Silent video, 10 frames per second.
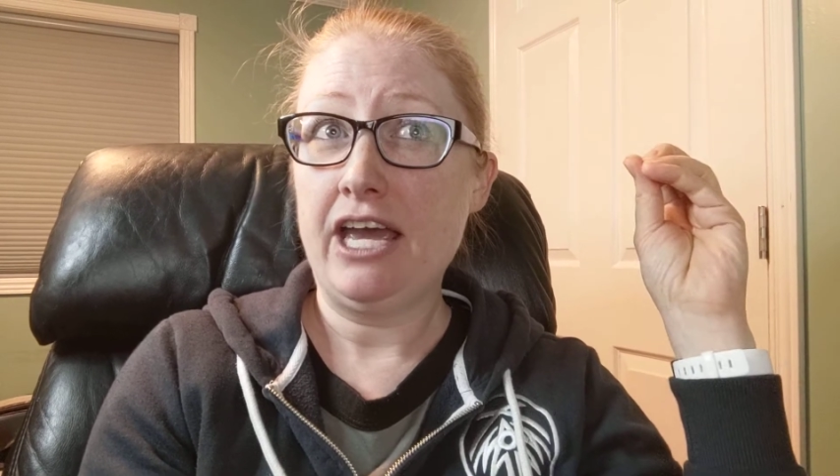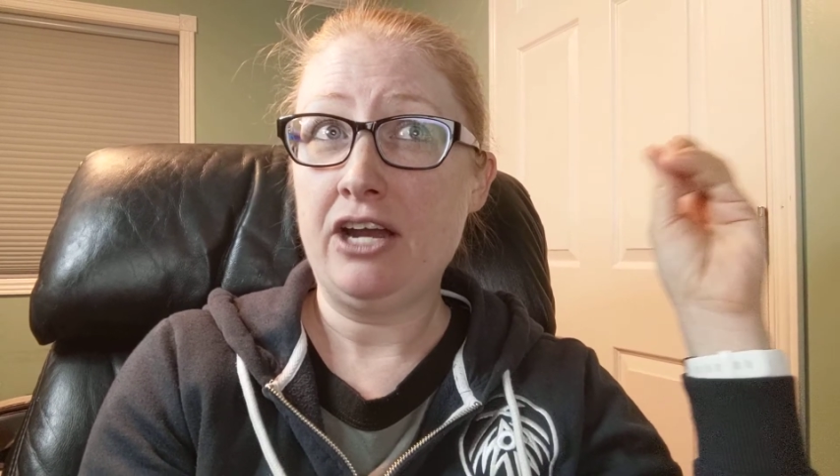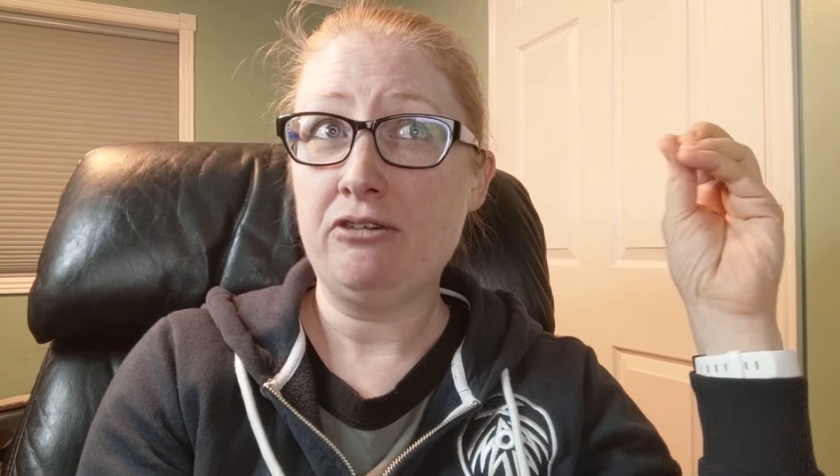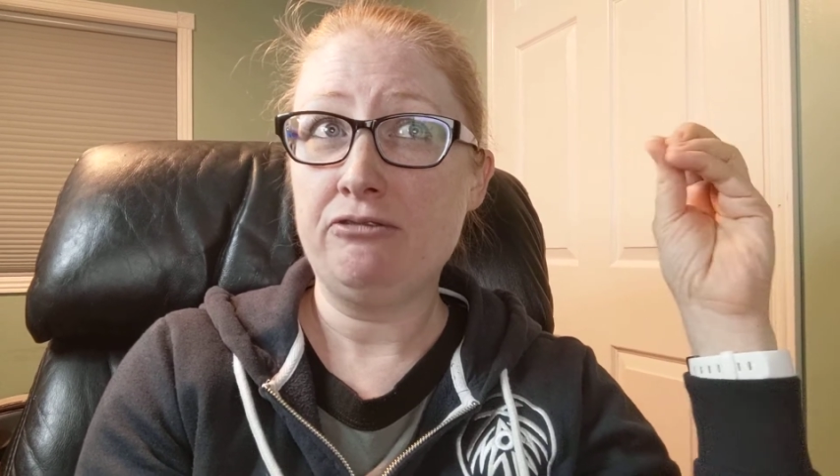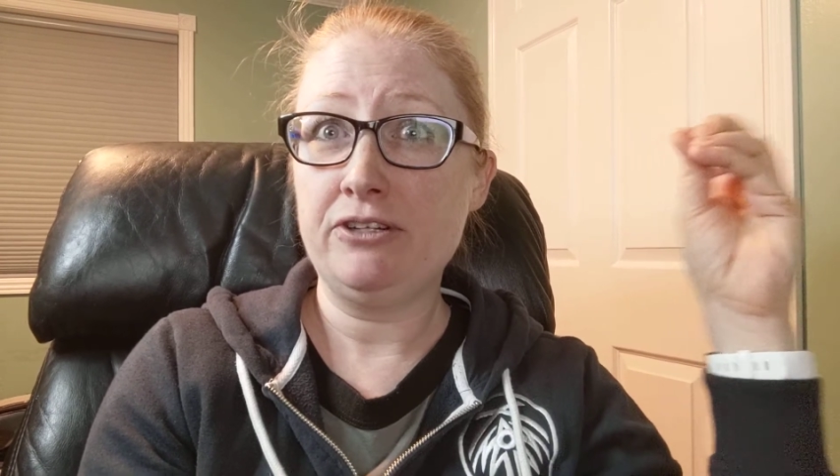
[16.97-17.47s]

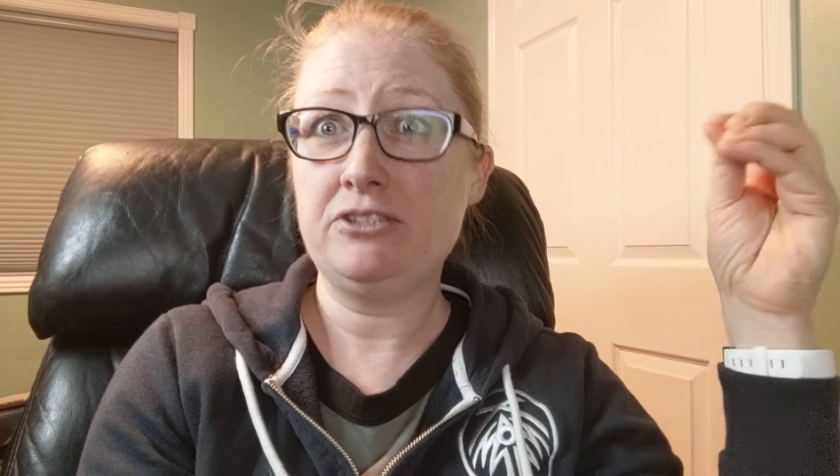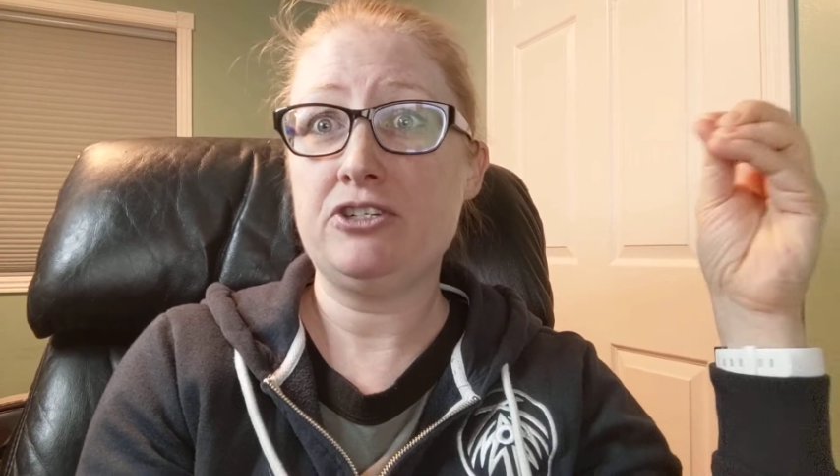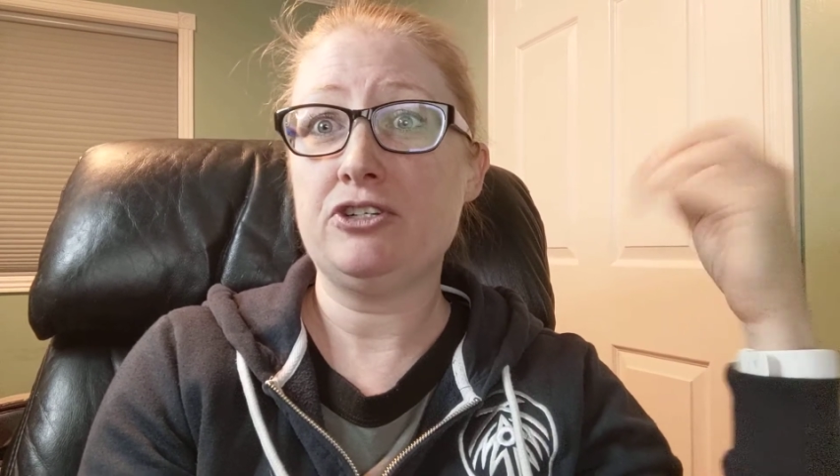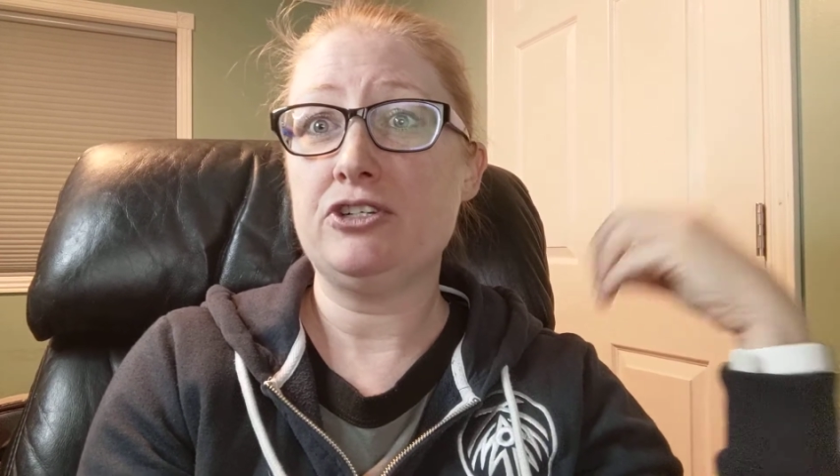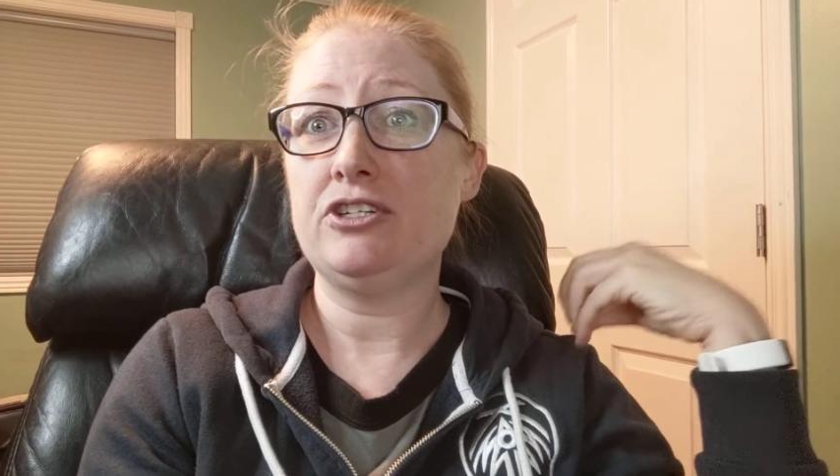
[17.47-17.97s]

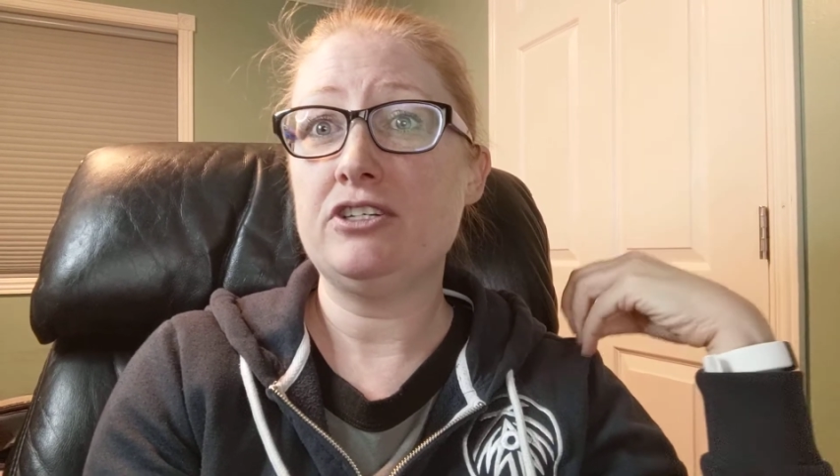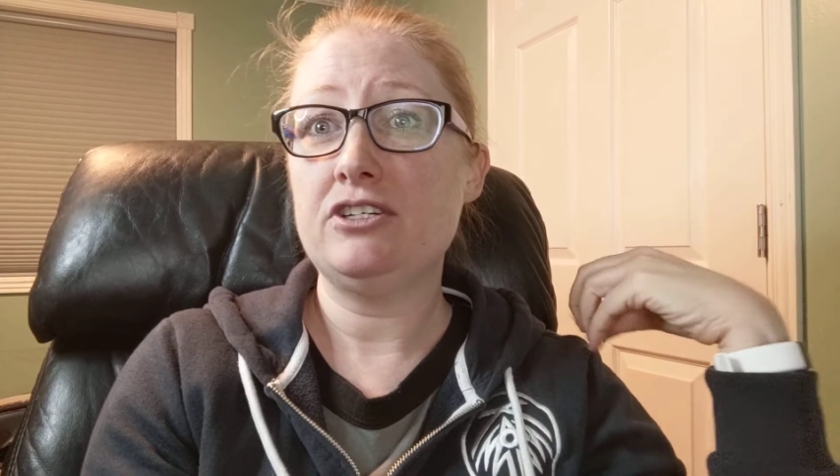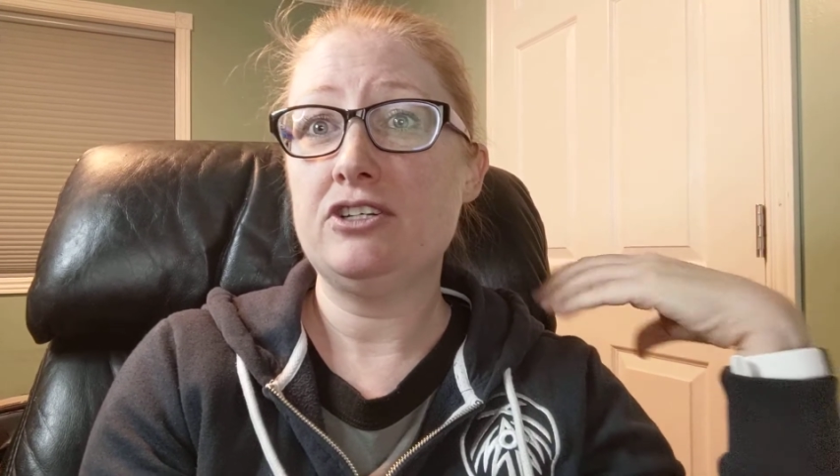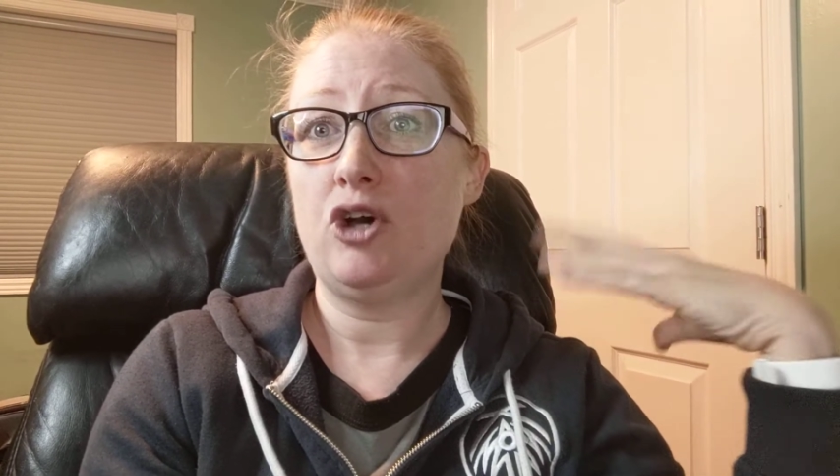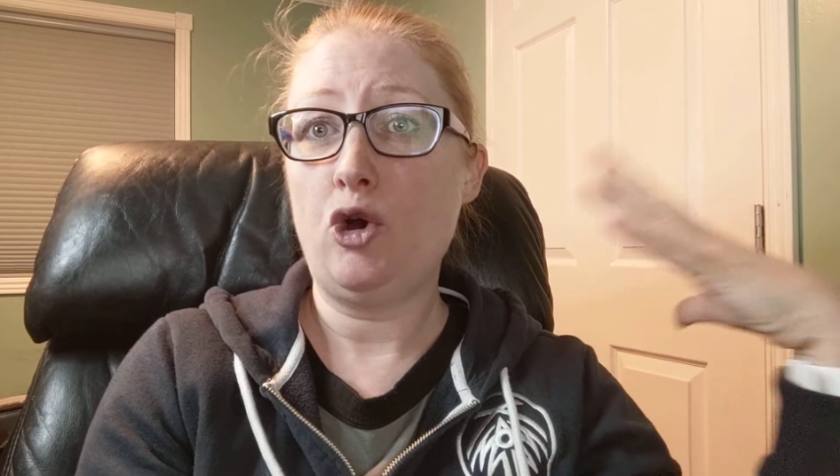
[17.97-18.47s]
air-filtered
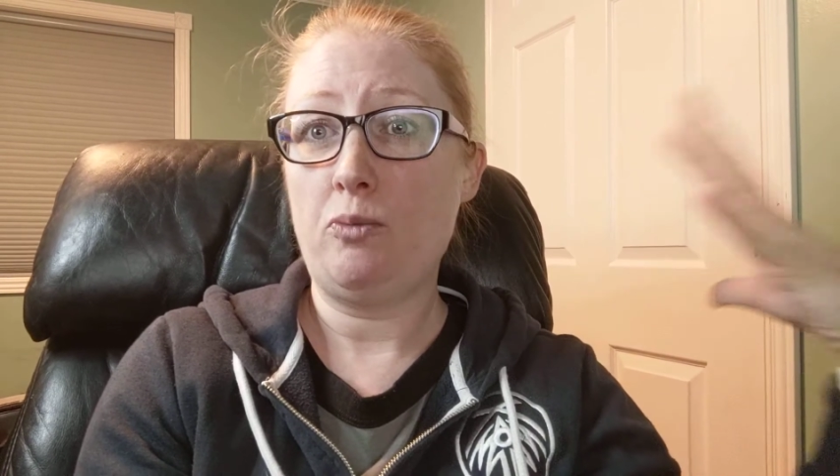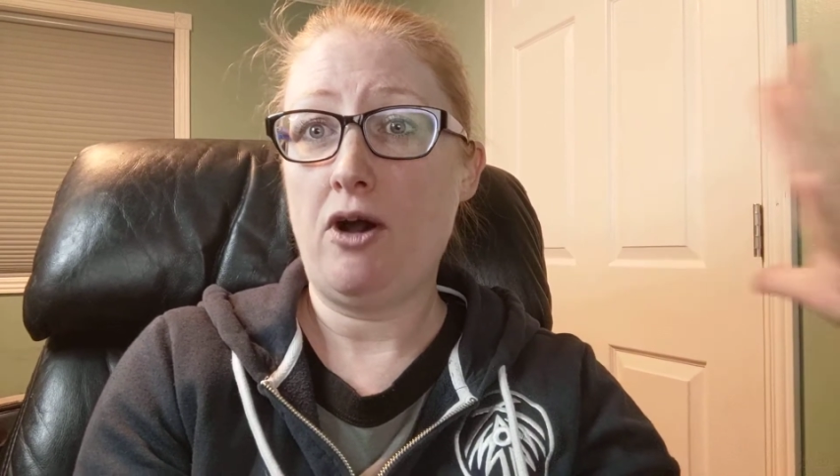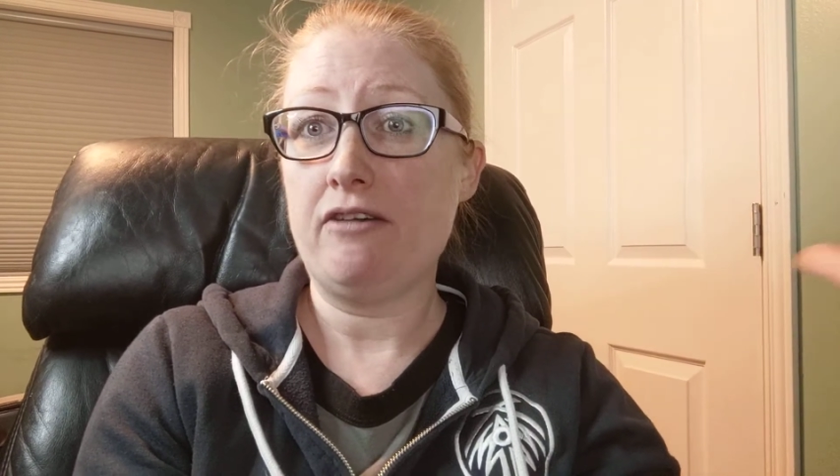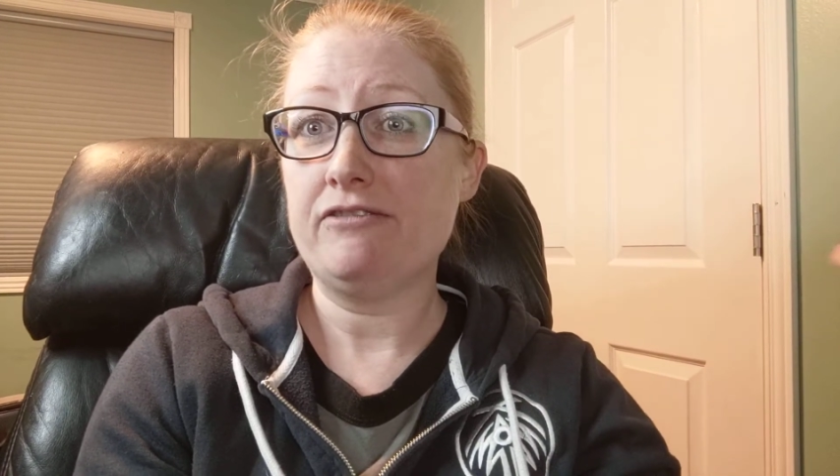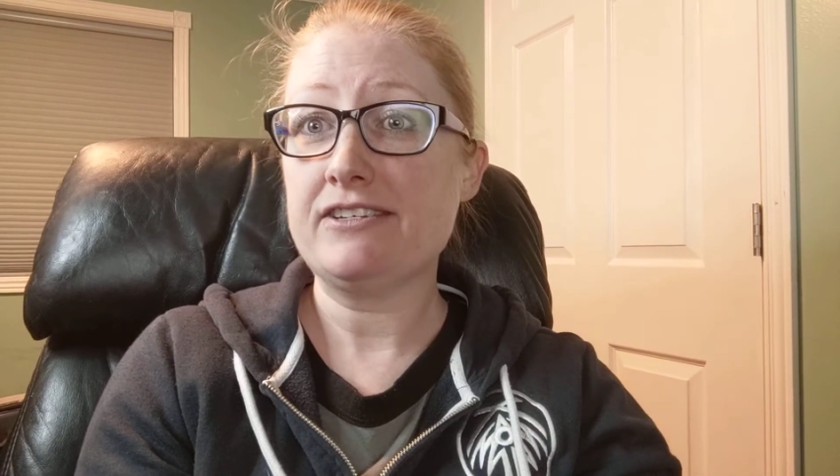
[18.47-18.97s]
home
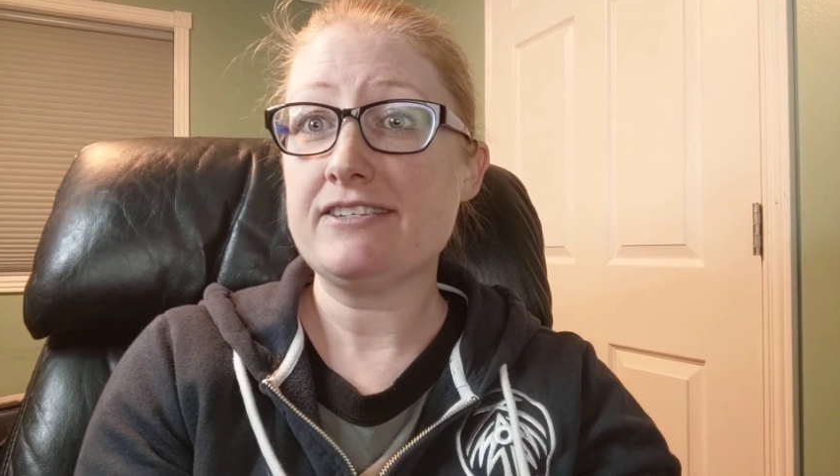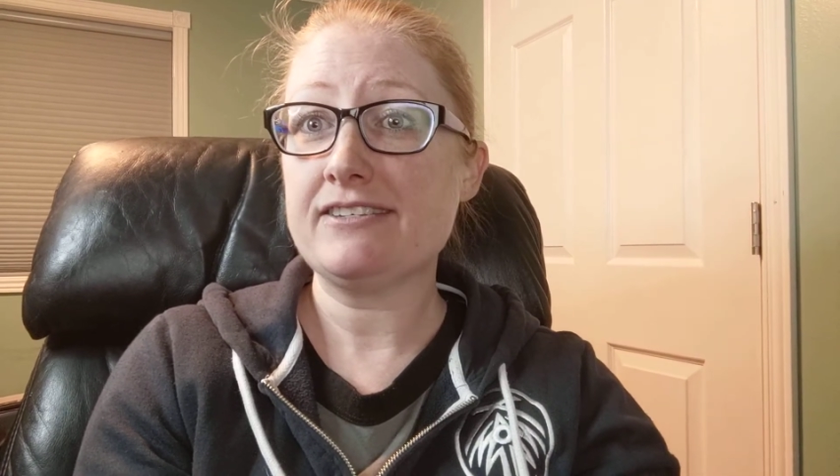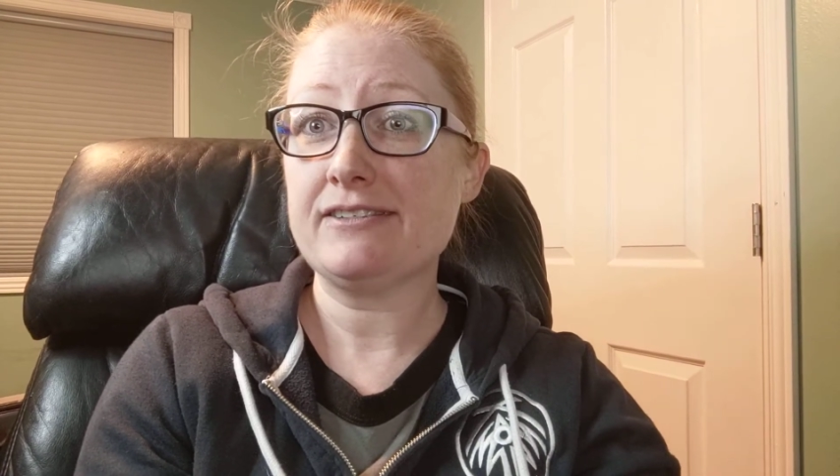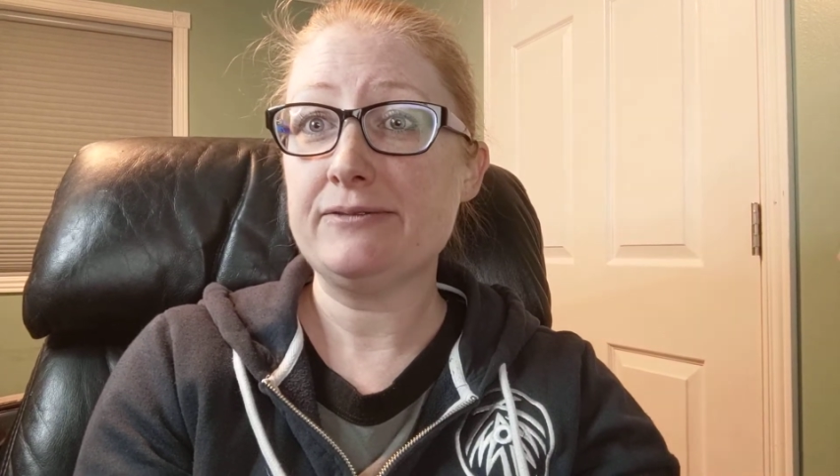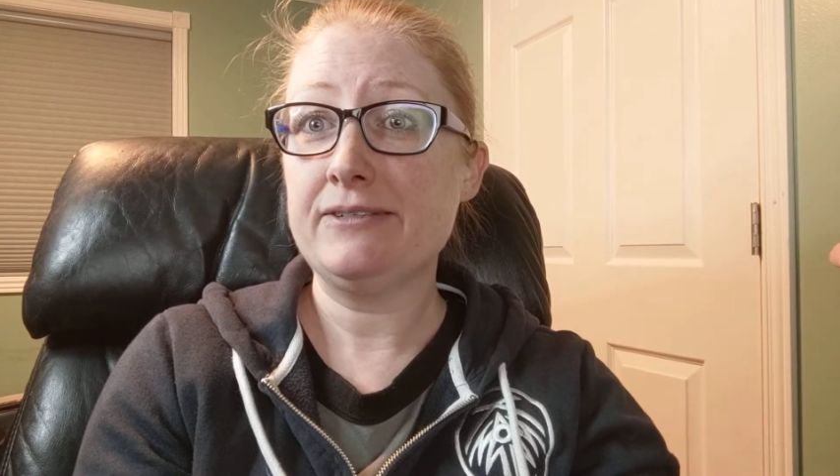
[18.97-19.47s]
office.